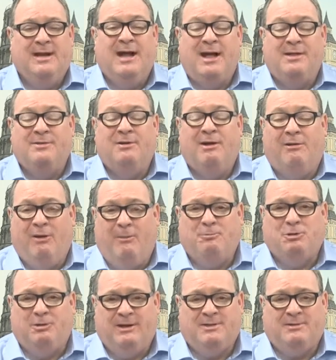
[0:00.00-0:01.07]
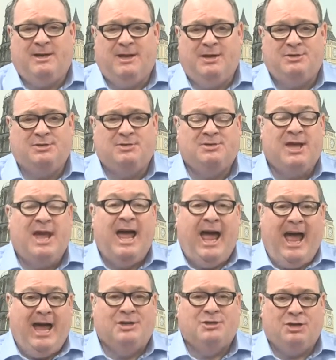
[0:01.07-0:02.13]
and there are optional excursions
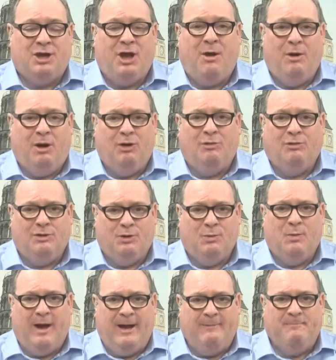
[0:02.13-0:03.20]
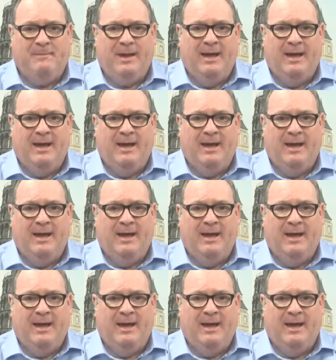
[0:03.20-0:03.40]
as you go along your way.